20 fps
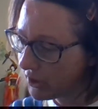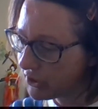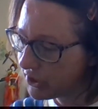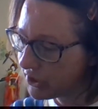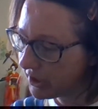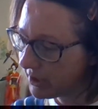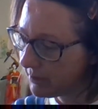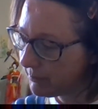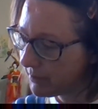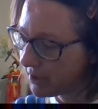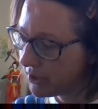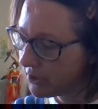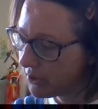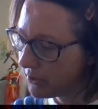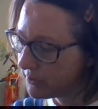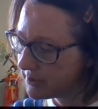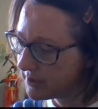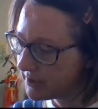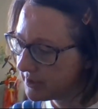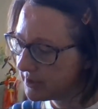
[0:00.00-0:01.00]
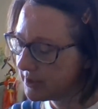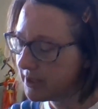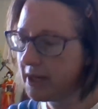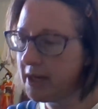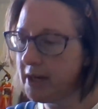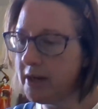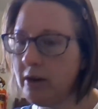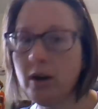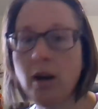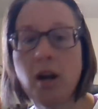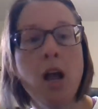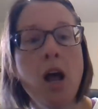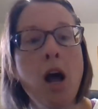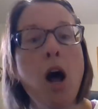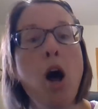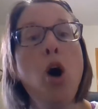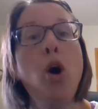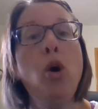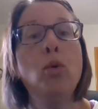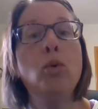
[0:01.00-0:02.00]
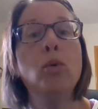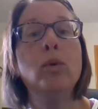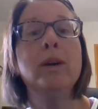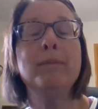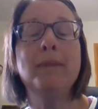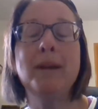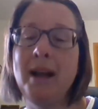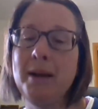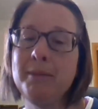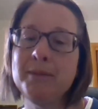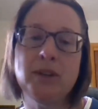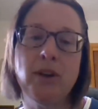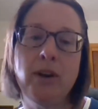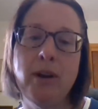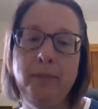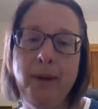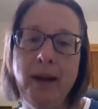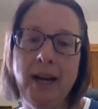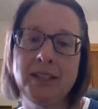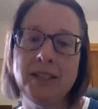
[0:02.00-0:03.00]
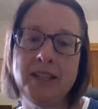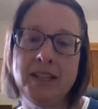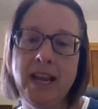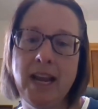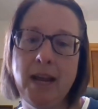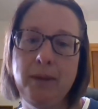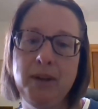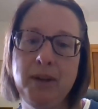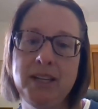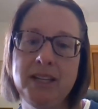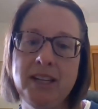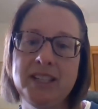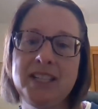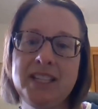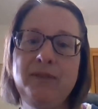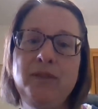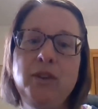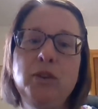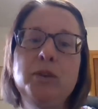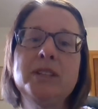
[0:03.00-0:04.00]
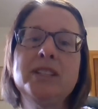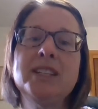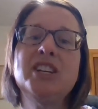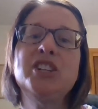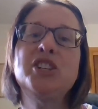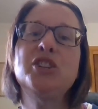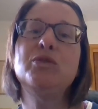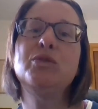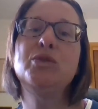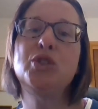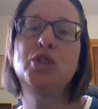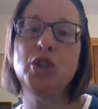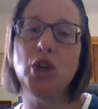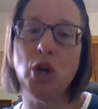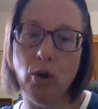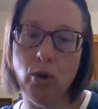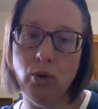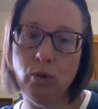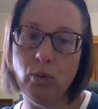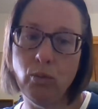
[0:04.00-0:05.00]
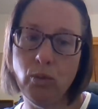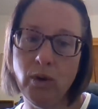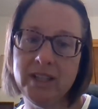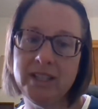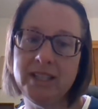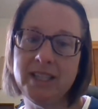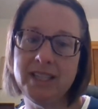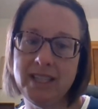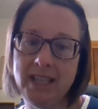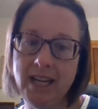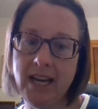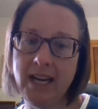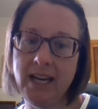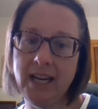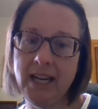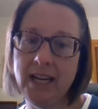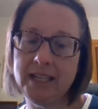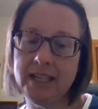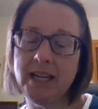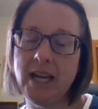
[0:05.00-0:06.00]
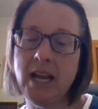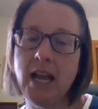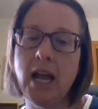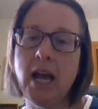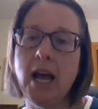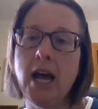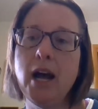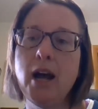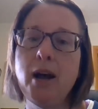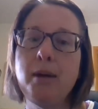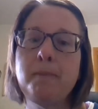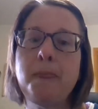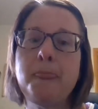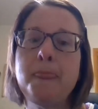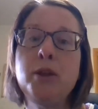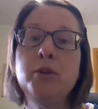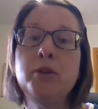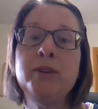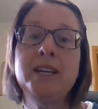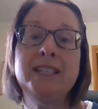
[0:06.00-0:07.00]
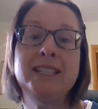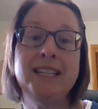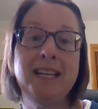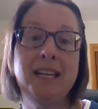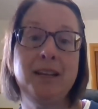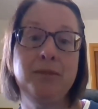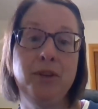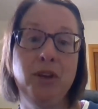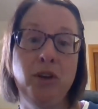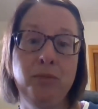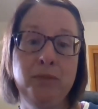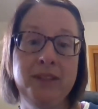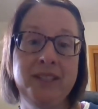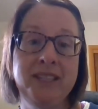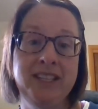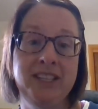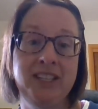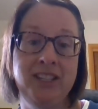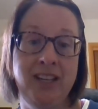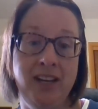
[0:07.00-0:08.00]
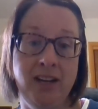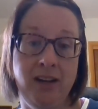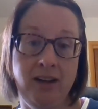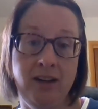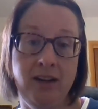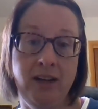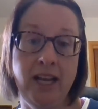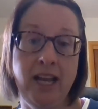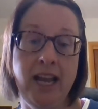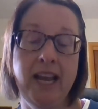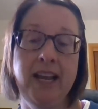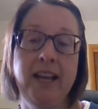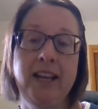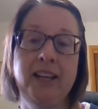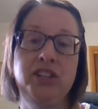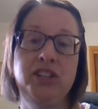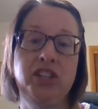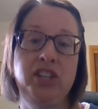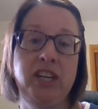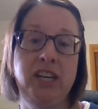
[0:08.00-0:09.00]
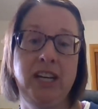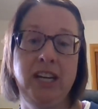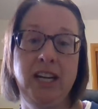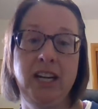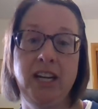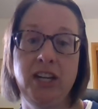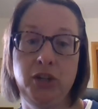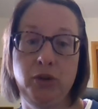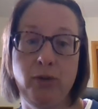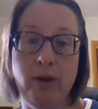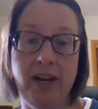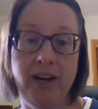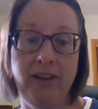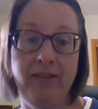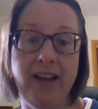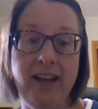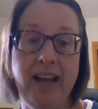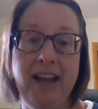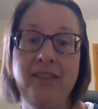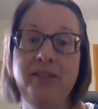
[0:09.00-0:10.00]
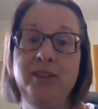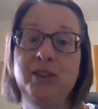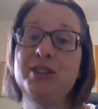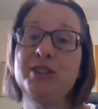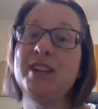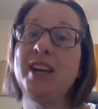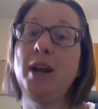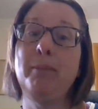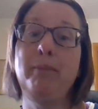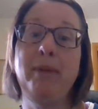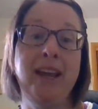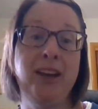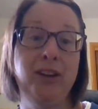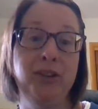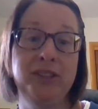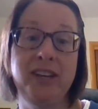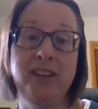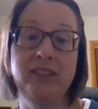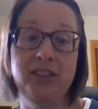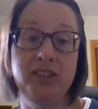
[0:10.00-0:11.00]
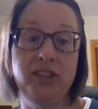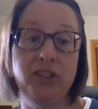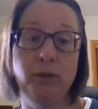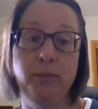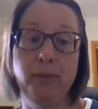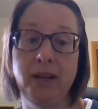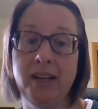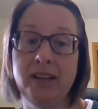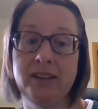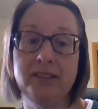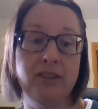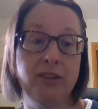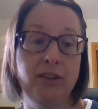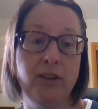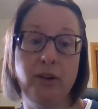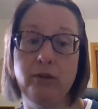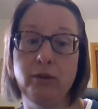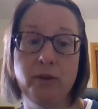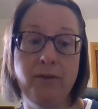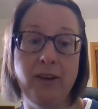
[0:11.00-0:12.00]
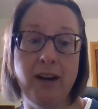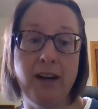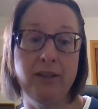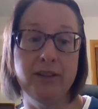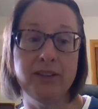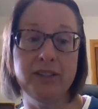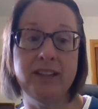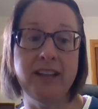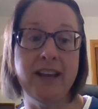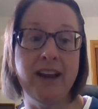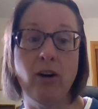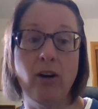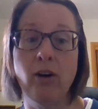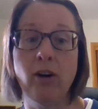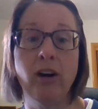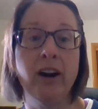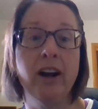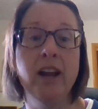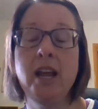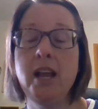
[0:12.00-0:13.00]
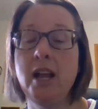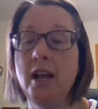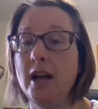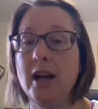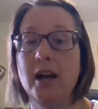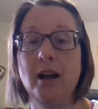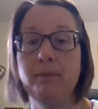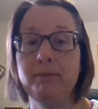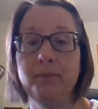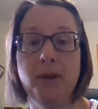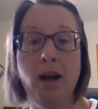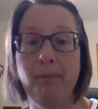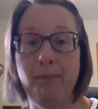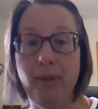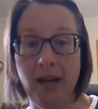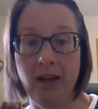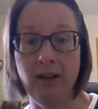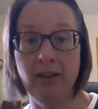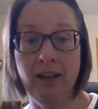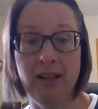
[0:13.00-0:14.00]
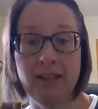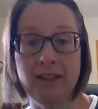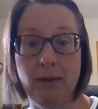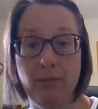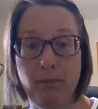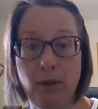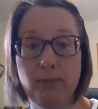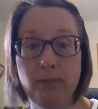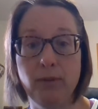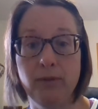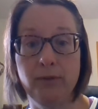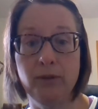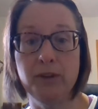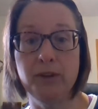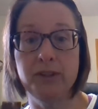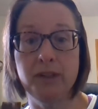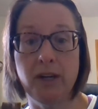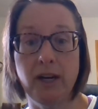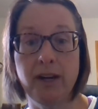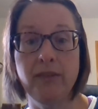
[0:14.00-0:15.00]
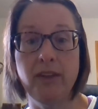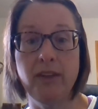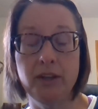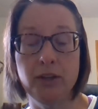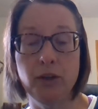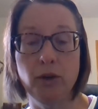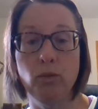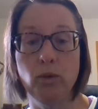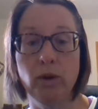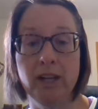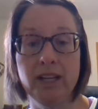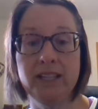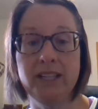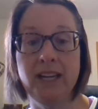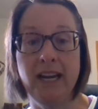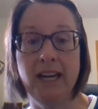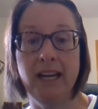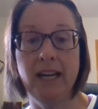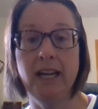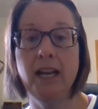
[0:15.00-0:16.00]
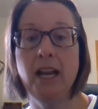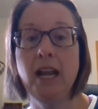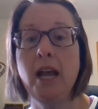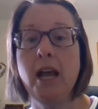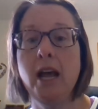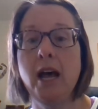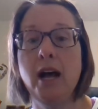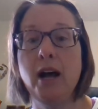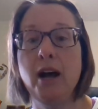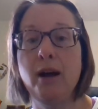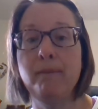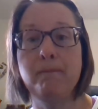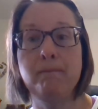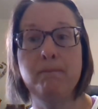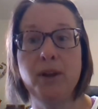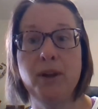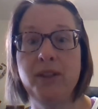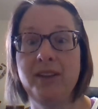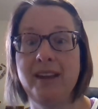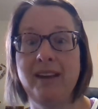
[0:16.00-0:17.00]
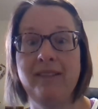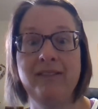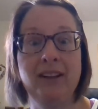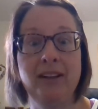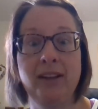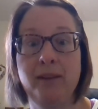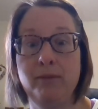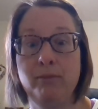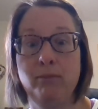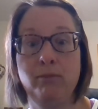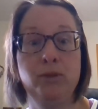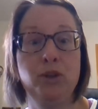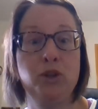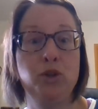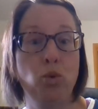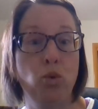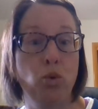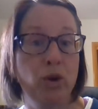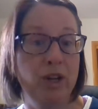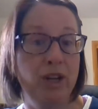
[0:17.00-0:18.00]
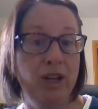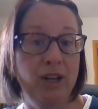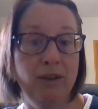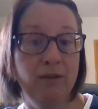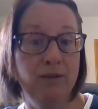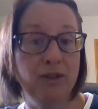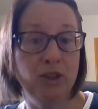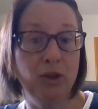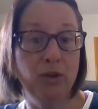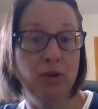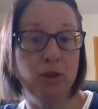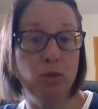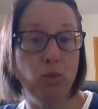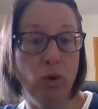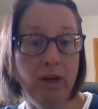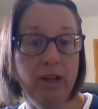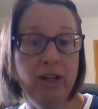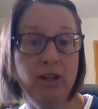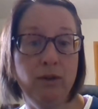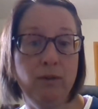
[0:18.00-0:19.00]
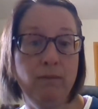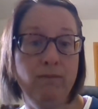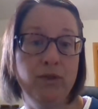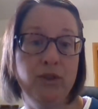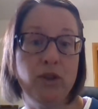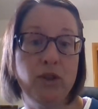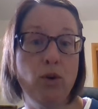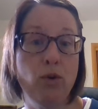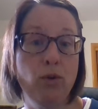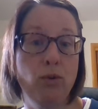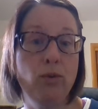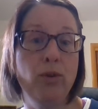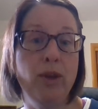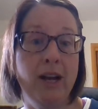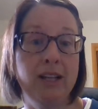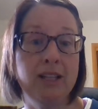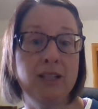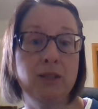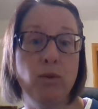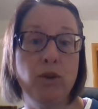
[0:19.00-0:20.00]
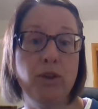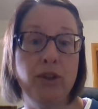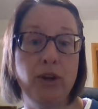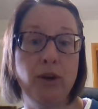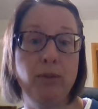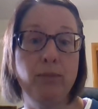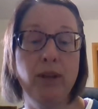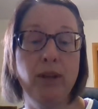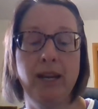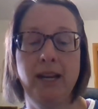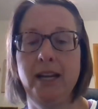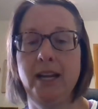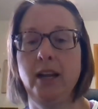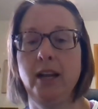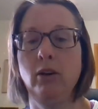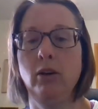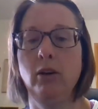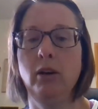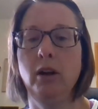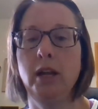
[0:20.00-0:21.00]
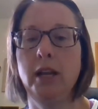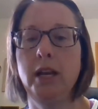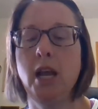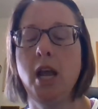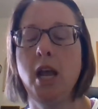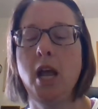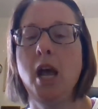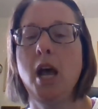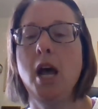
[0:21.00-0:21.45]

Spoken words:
Checking my notes here. Oh, I'm sorry, back to the AP test. If you decide you don't want to take it, you need to email Mrs. Young and she can get you out of that. And there's not a penalty this year because of the coronavirus. They are not penalizing people for deciding they don't want to take it. But evidently the majority of students wanted to, so that's what they're planning on.